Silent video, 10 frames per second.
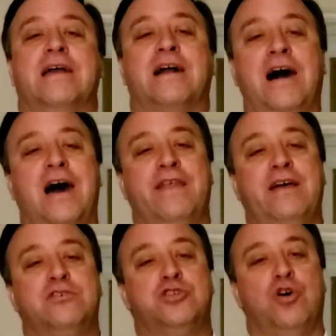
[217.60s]
God
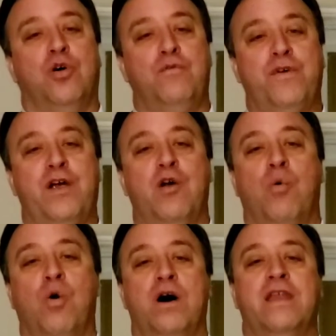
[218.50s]
has showed
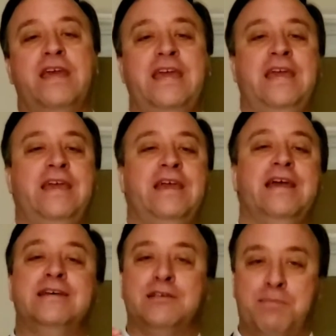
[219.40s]
Pharaoh what he
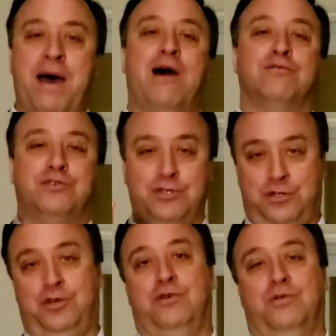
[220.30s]
is about to
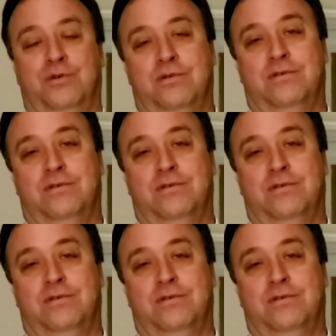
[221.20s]
do.